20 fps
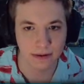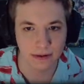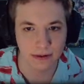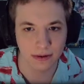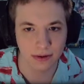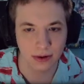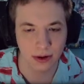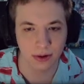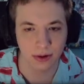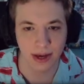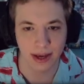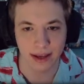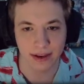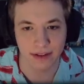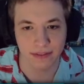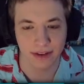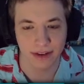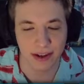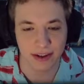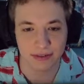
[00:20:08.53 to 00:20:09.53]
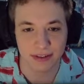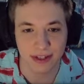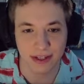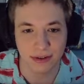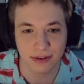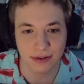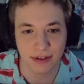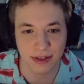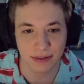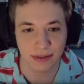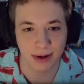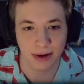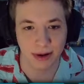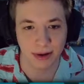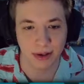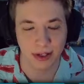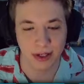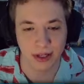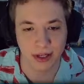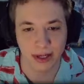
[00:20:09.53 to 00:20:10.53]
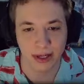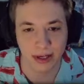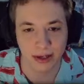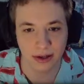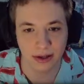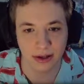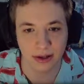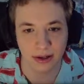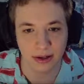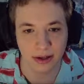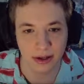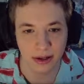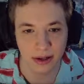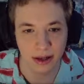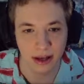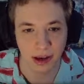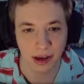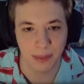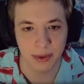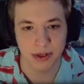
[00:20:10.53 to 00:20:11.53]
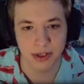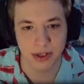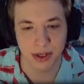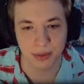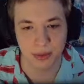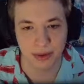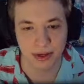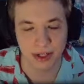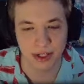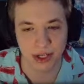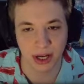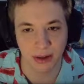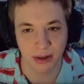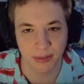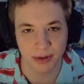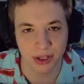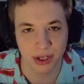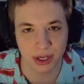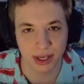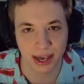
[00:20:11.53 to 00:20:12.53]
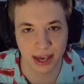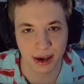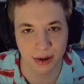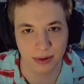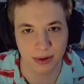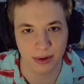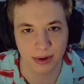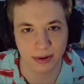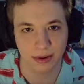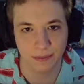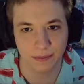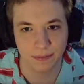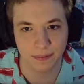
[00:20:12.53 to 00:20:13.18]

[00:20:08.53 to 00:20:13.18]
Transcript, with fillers: Okay, if, if these are somehow good, a bunch of regen, bunch of counter.